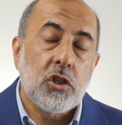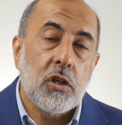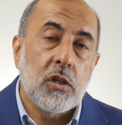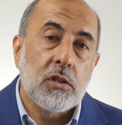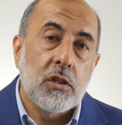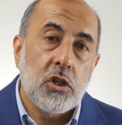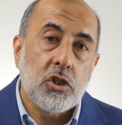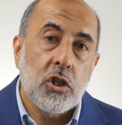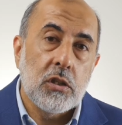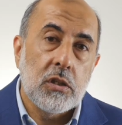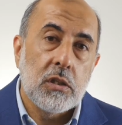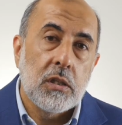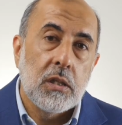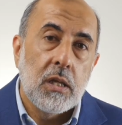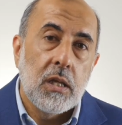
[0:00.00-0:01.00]
a condition,
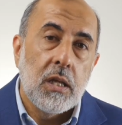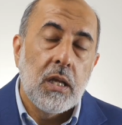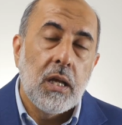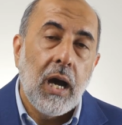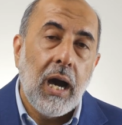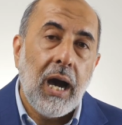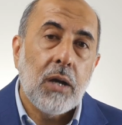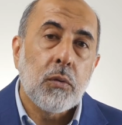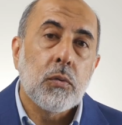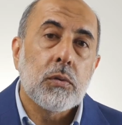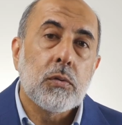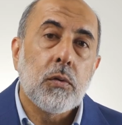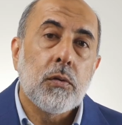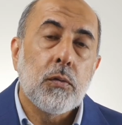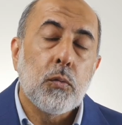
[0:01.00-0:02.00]
I
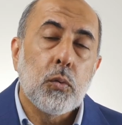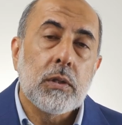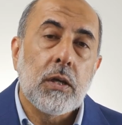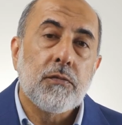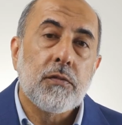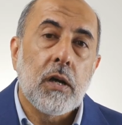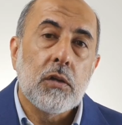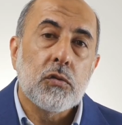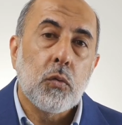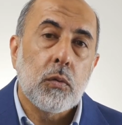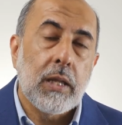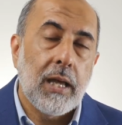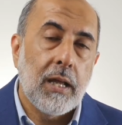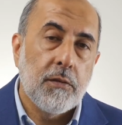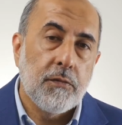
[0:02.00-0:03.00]
would have gone to
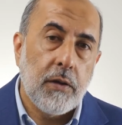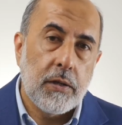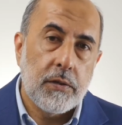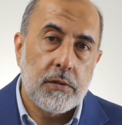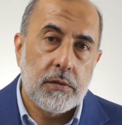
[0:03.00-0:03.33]
the hellfire.